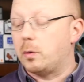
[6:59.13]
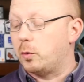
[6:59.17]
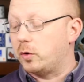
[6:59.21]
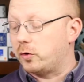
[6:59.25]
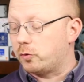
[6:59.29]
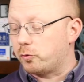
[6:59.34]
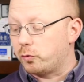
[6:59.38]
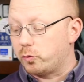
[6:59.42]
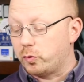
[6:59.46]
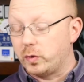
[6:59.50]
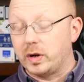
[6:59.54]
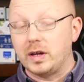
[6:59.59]

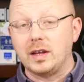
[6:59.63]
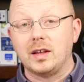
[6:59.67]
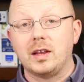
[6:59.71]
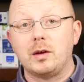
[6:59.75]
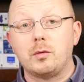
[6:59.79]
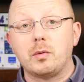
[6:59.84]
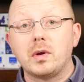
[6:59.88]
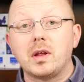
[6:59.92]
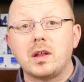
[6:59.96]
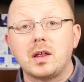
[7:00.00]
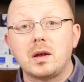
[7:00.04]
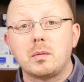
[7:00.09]
was really,
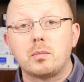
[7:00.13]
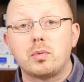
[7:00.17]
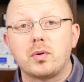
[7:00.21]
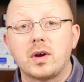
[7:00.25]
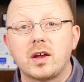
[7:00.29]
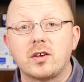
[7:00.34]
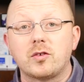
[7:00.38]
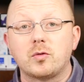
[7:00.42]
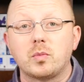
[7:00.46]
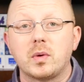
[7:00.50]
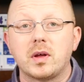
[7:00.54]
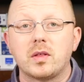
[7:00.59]
really
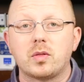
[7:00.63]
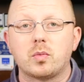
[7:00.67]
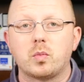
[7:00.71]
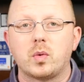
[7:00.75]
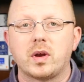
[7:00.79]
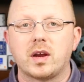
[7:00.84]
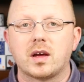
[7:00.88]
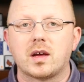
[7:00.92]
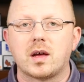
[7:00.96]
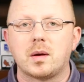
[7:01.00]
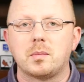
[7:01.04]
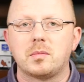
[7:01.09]
impressed with
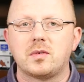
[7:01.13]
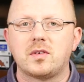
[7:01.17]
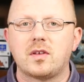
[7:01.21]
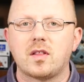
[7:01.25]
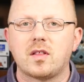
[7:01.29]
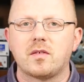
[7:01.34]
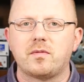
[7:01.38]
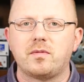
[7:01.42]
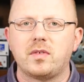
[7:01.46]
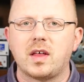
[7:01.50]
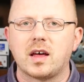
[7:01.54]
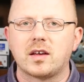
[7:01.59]
when it comes to
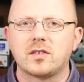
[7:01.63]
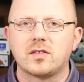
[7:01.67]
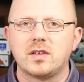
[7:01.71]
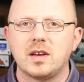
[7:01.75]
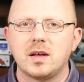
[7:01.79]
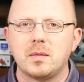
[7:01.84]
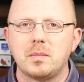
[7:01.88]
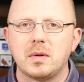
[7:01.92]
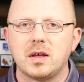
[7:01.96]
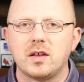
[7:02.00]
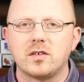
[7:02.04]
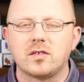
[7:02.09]
the flex
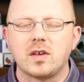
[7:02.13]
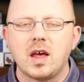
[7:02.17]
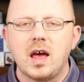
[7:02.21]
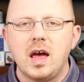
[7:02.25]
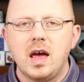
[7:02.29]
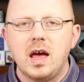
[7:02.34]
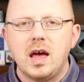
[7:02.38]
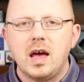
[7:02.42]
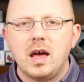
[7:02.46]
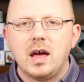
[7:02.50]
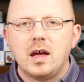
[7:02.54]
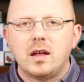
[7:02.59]
nib, is
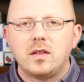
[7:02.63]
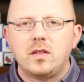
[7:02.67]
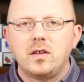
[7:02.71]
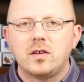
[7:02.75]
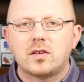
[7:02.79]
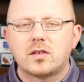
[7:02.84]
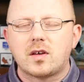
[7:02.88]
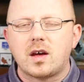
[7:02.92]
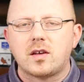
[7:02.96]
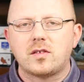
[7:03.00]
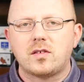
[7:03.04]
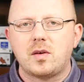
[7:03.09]
this
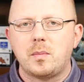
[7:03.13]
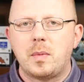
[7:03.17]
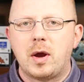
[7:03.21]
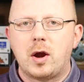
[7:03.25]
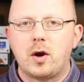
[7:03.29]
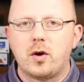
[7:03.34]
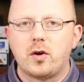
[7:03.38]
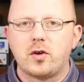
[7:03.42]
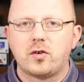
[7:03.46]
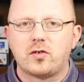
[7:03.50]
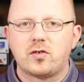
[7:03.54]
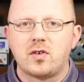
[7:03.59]
Custom
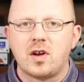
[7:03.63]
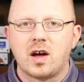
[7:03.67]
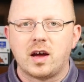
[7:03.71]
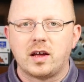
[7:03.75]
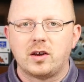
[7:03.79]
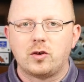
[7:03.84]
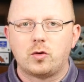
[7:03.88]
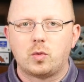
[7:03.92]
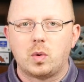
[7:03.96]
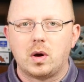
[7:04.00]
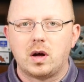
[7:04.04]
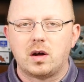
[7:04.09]
Heritage
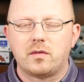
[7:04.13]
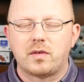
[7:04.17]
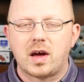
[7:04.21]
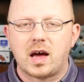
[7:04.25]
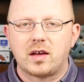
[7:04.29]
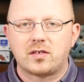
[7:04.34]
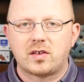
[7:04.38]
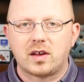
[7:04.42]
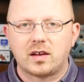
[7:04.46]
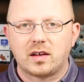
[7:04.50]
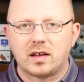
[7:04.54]
912 has